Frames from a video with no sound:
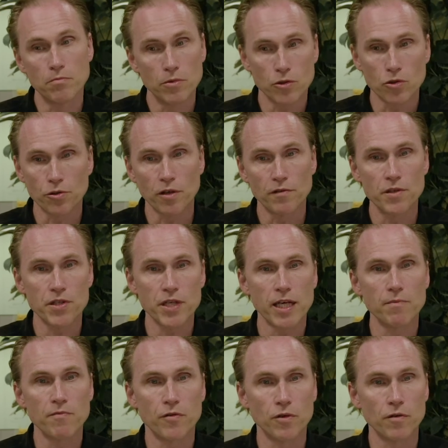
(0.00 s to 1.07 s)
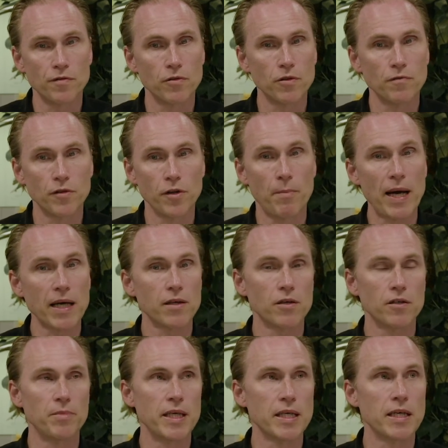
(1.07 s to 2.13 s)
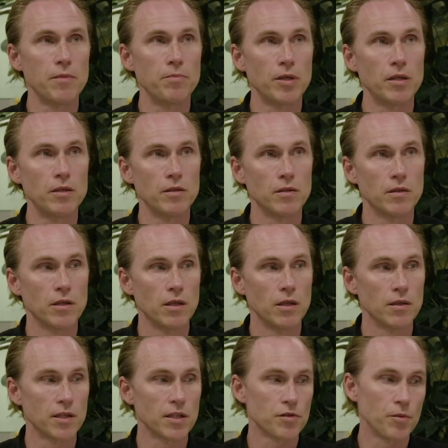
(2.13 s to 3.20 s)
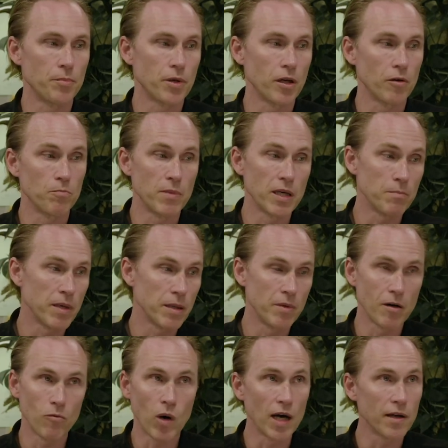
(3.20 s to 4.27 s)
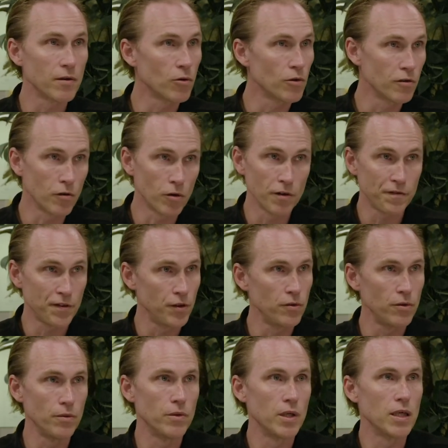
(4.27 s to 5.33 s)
Sort of the same for the backyard beekeeper. That's typically maybe one or a few